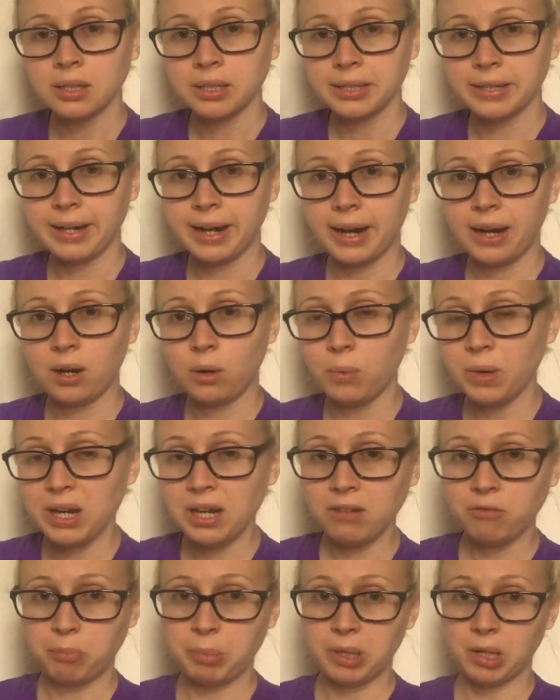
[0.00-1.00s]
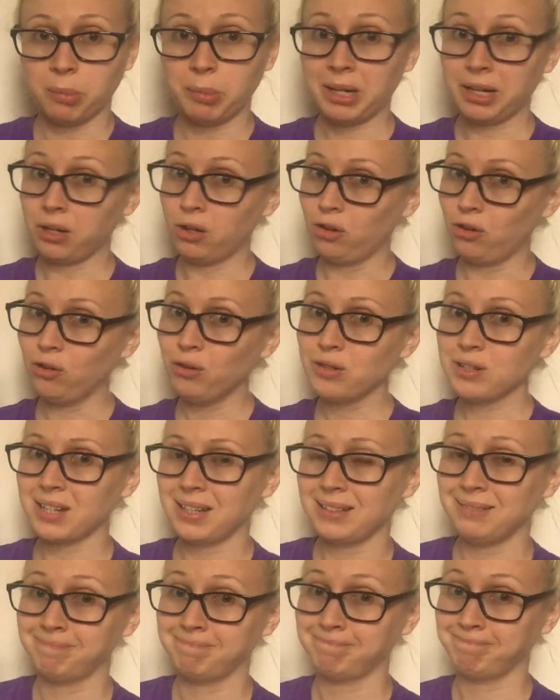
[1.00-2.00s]
Now we've been a bit naughty
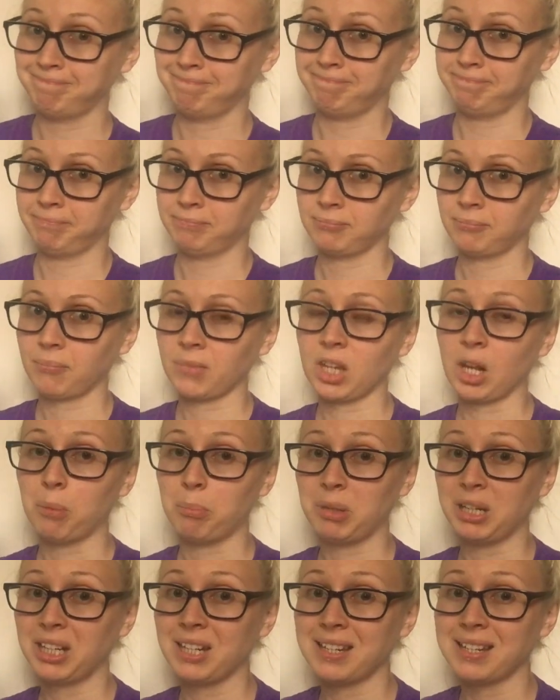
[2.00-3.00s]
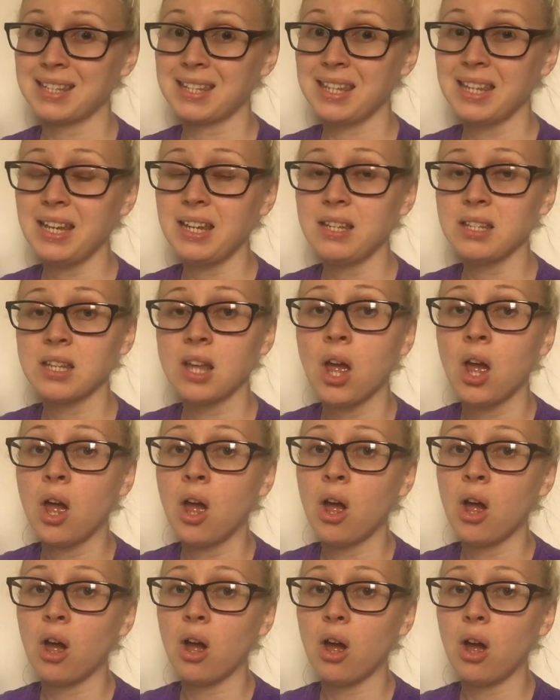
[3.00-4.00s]
because this
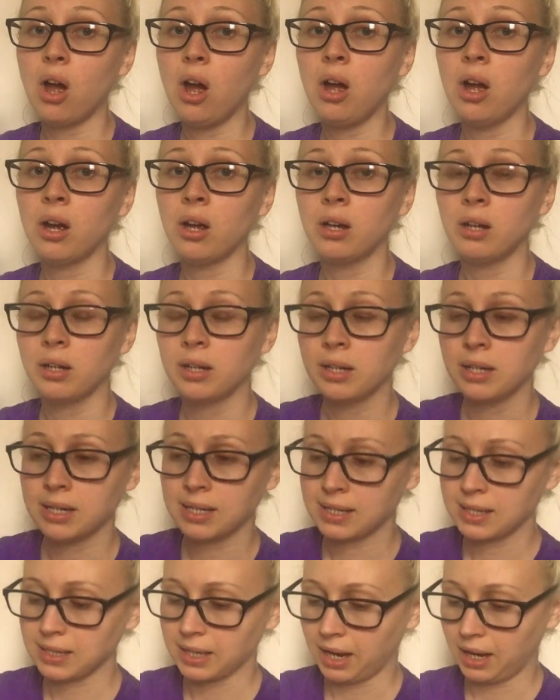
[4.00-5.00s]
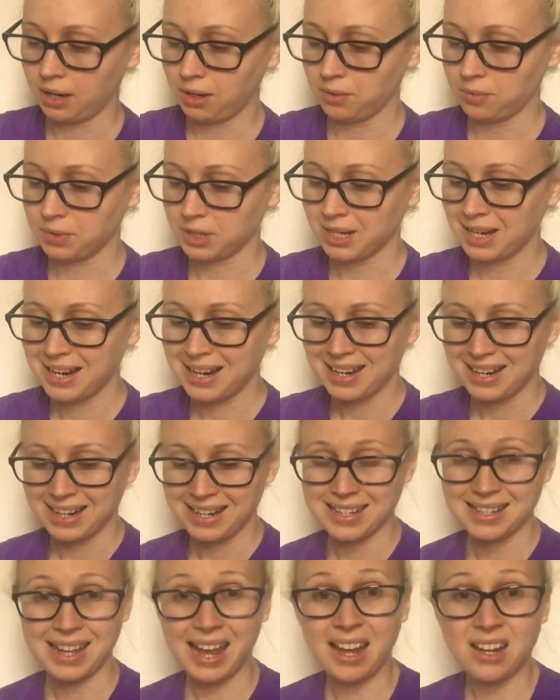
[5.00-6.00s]
sound
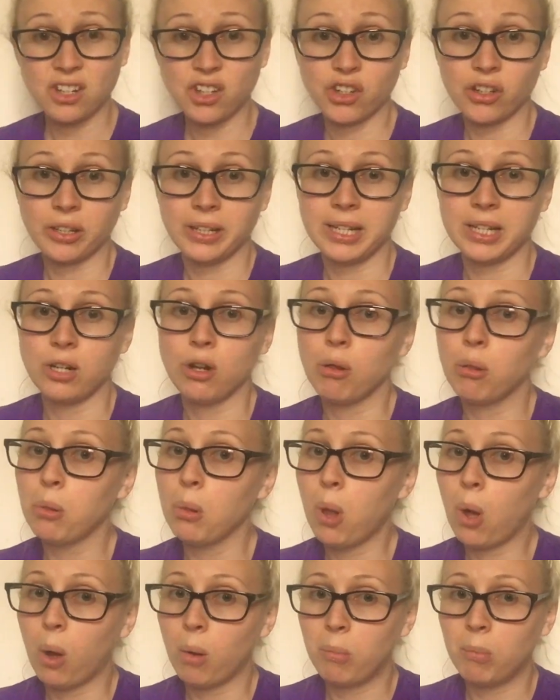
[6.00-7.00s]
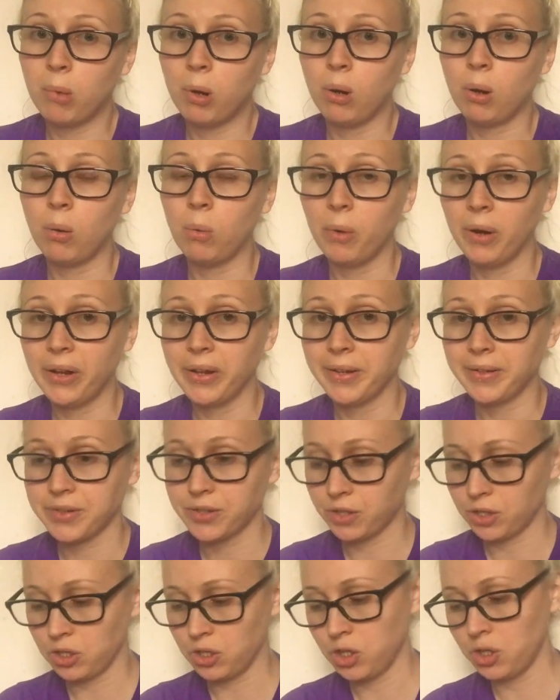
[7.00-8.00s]
is actually in a lot more words
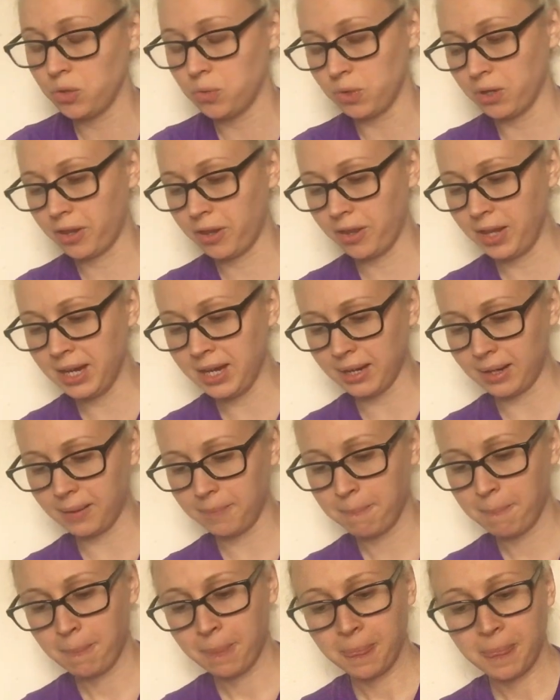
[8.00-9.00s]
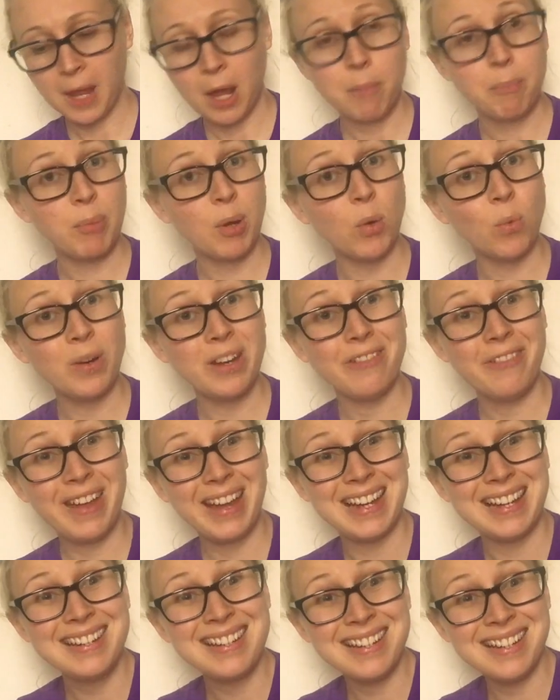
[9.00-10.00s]
than you would think, but we've
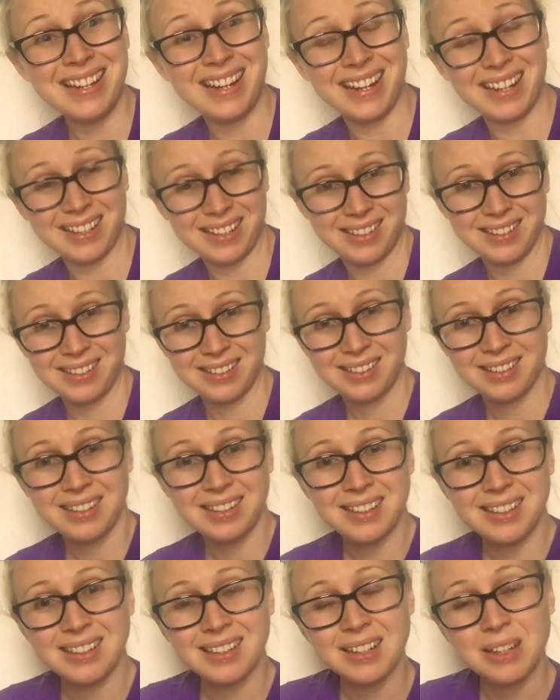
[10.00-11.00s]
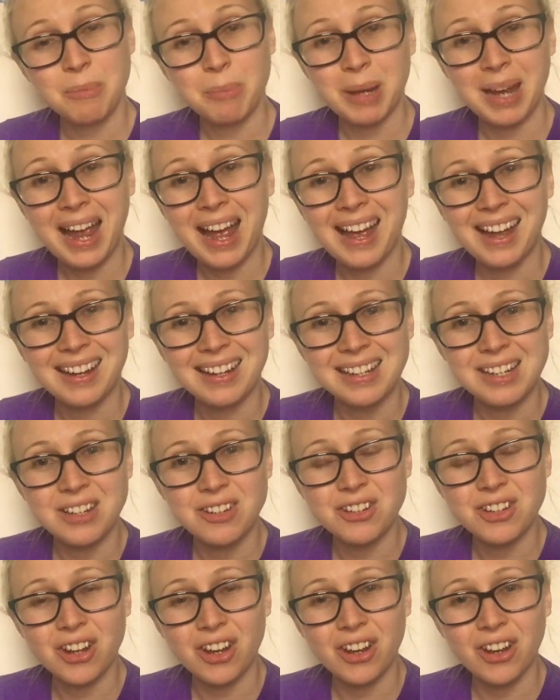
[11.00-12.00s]
hidden it
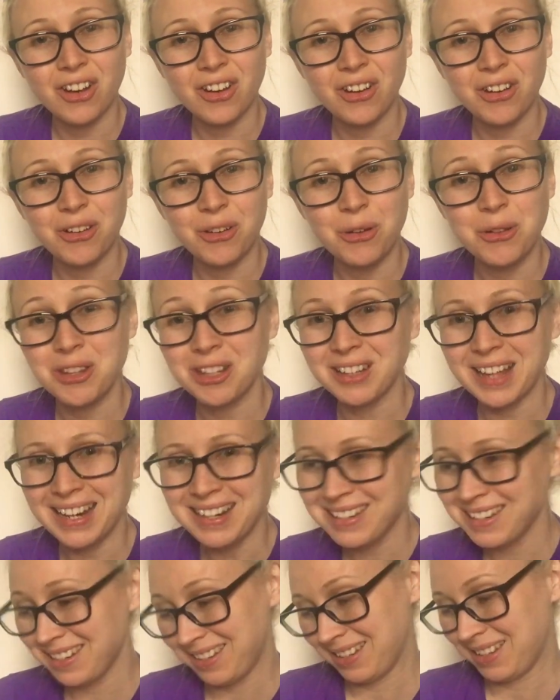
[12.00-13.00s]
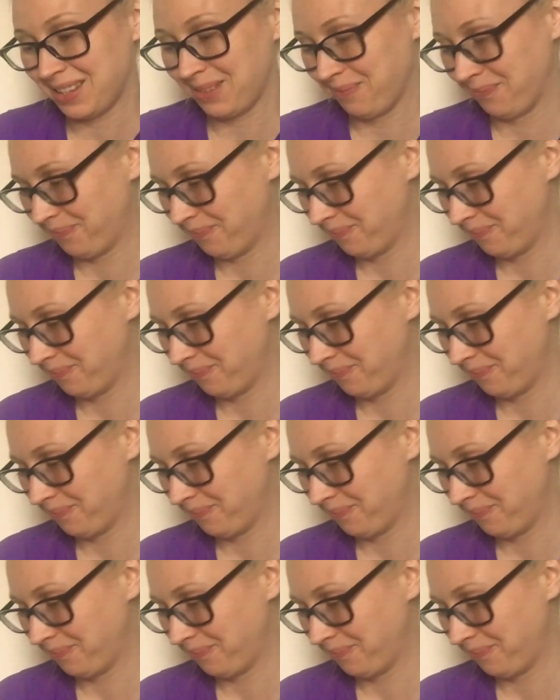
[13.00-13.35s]
behind other letters.